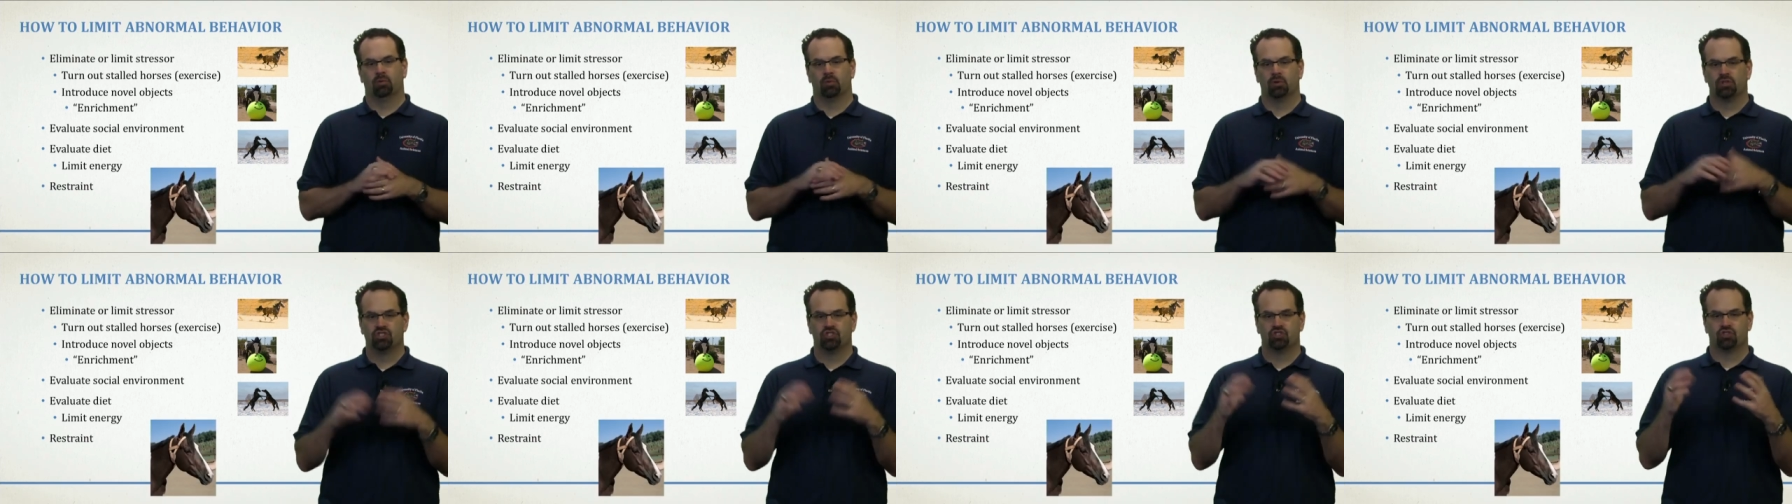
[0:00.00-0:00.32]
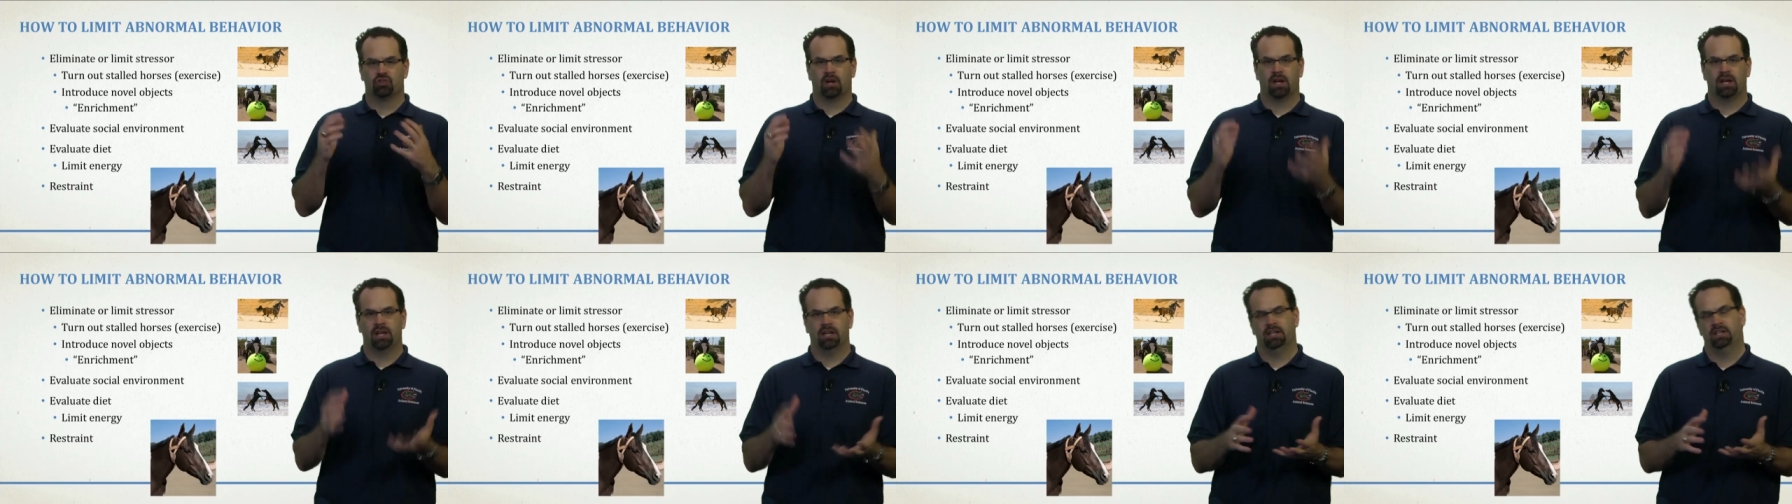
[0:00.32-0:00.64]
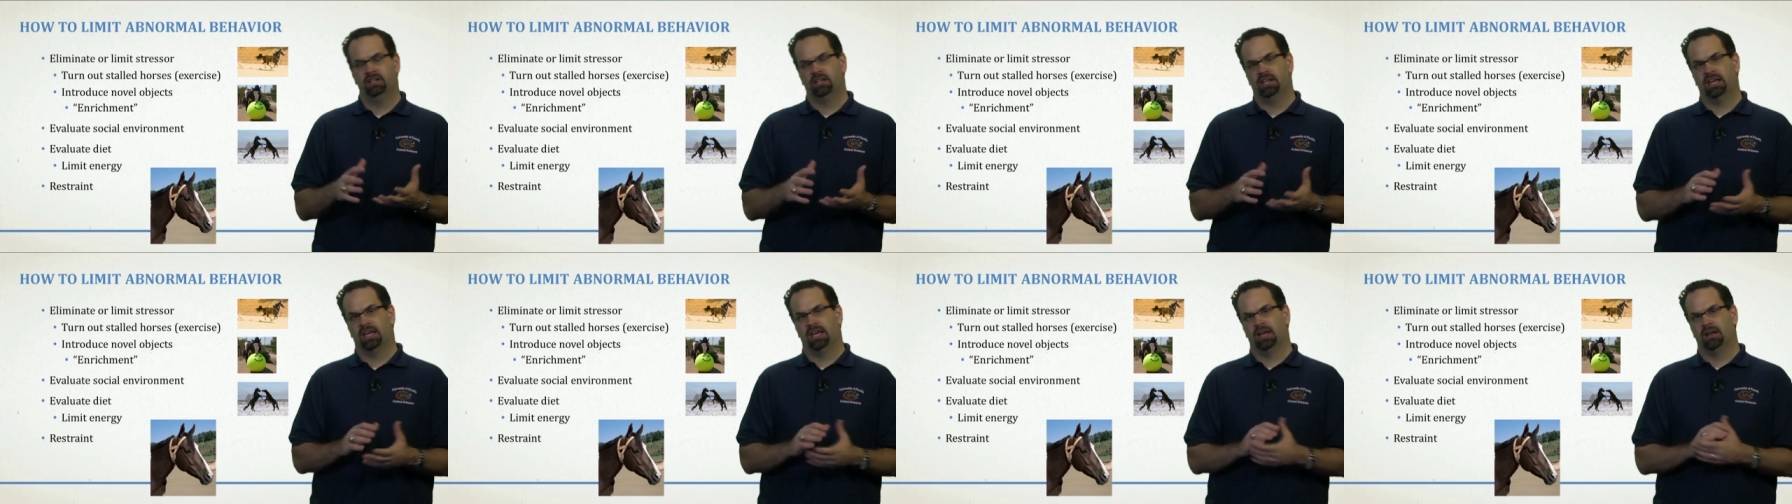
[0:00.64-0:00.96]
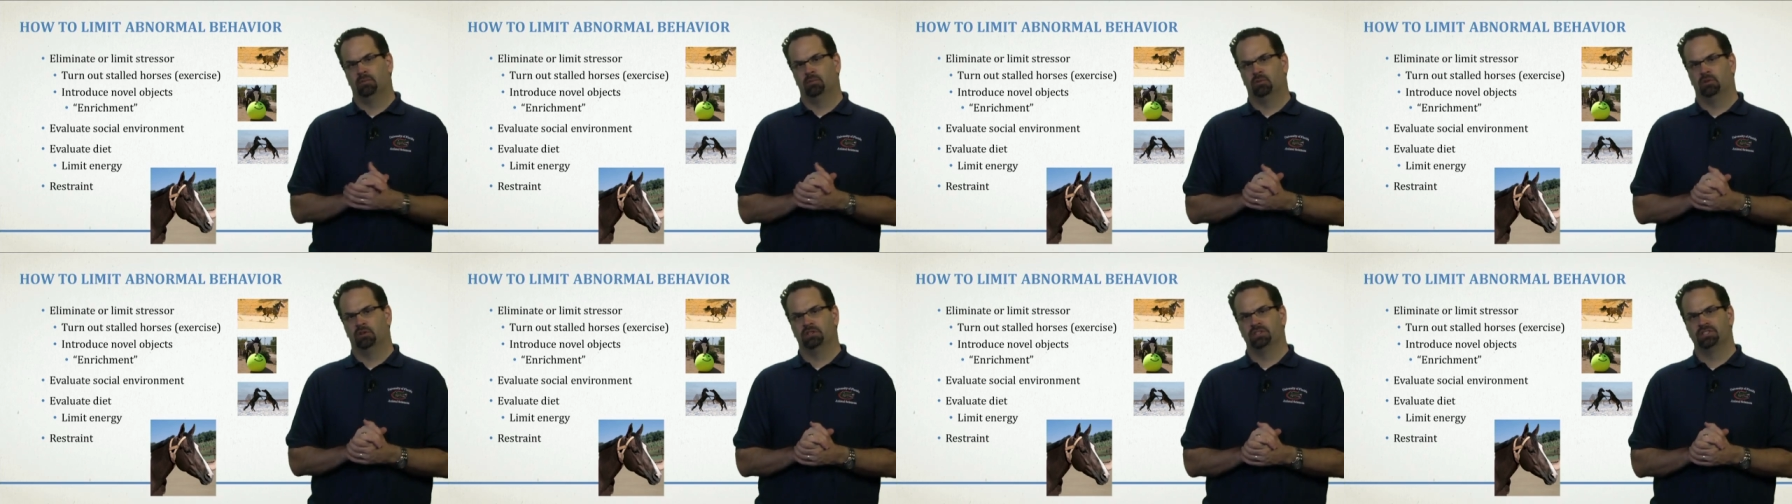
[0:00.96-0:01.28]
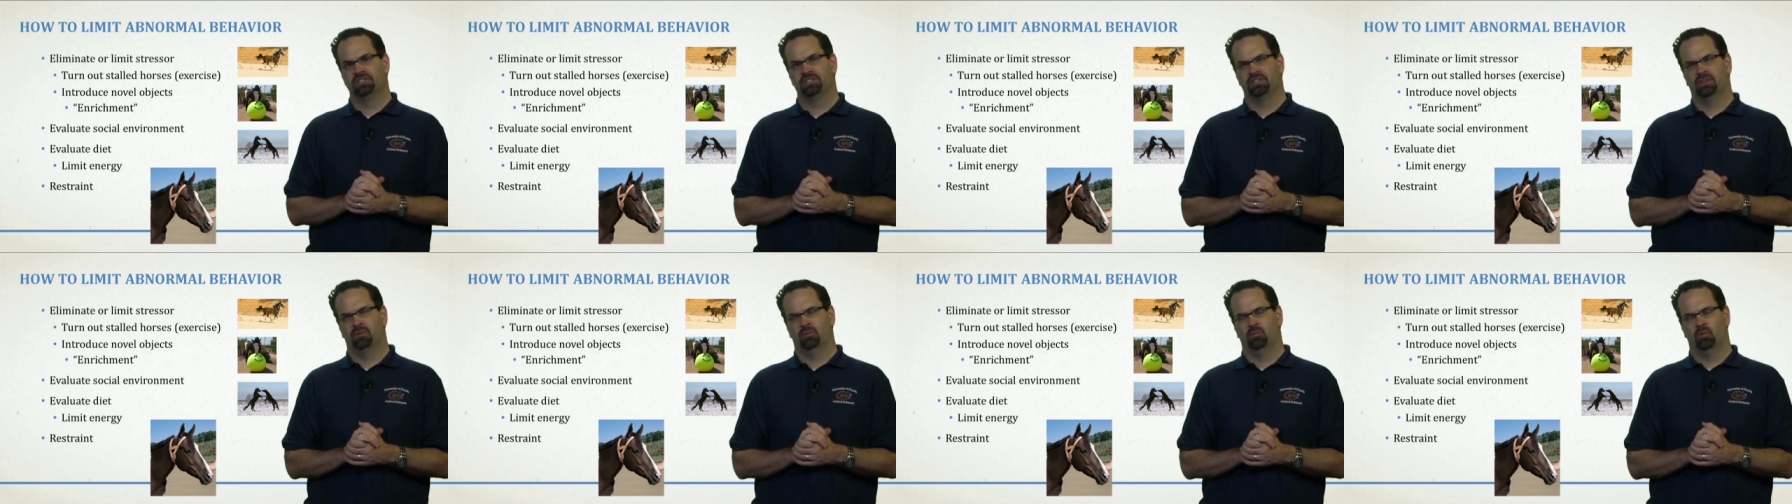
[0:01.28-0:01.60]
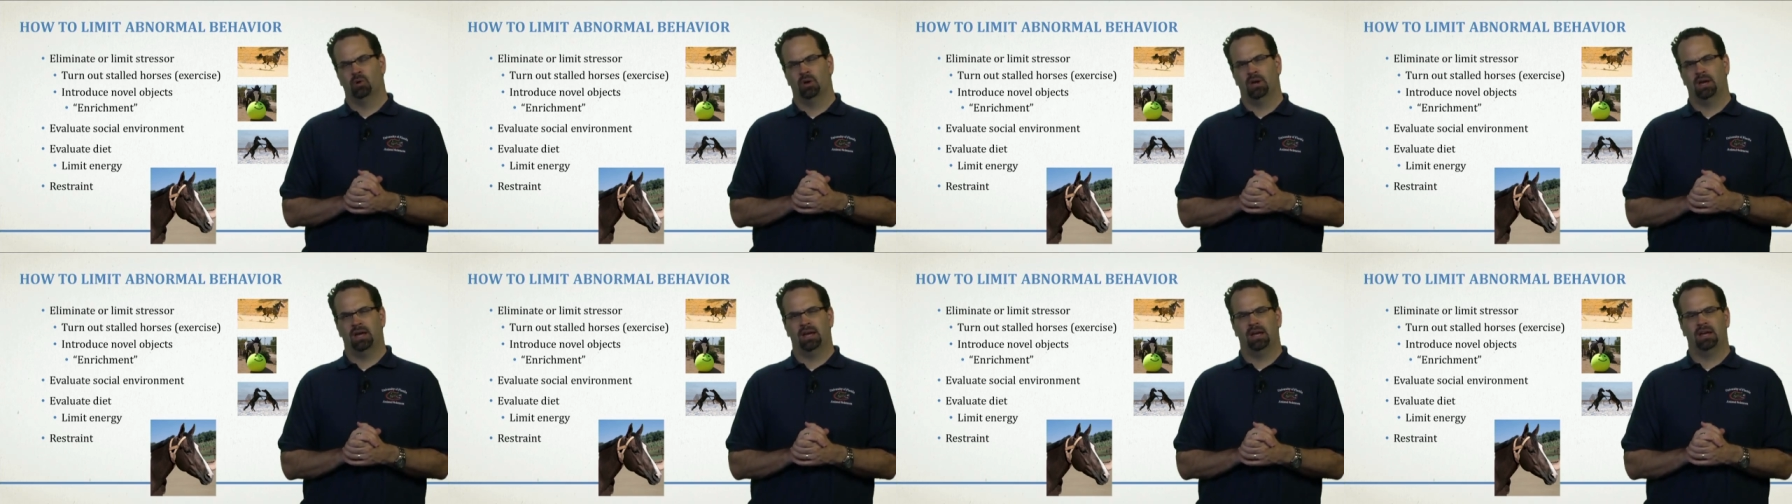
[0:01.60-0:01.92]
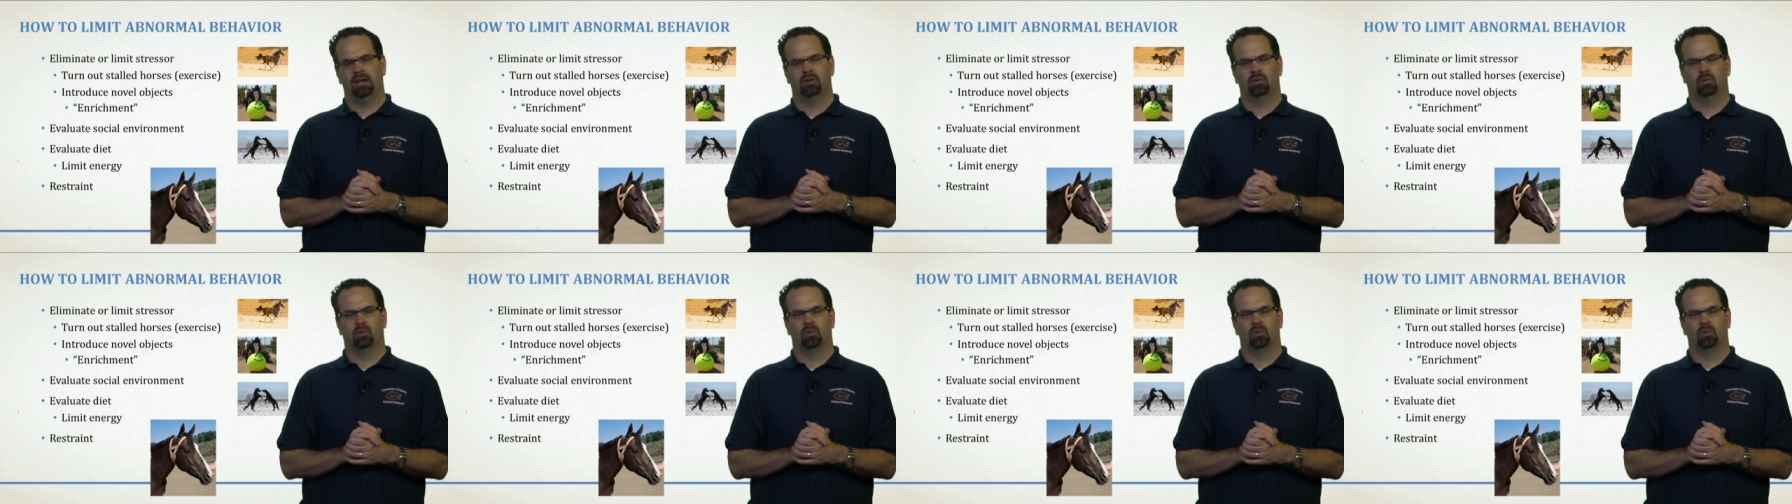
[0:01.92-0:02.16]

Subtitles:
restraining the animal in some way